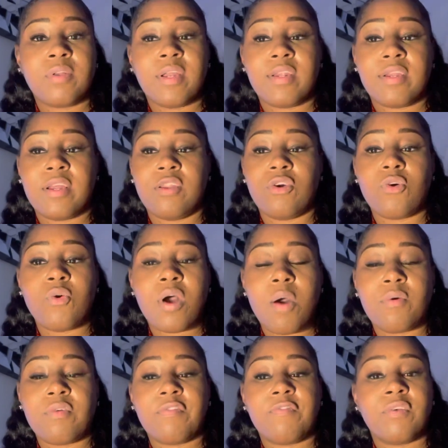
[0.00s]
and I know
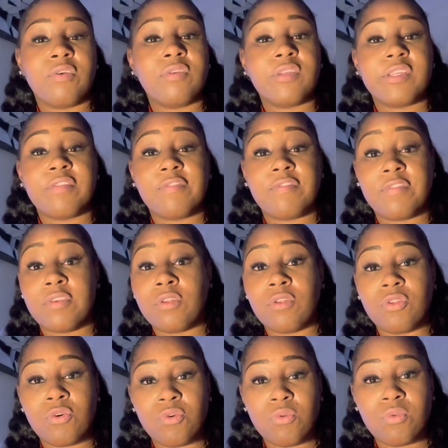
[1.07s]
how it feels to feel
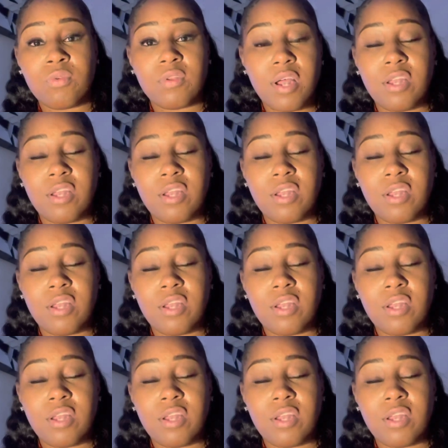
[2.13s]
alone.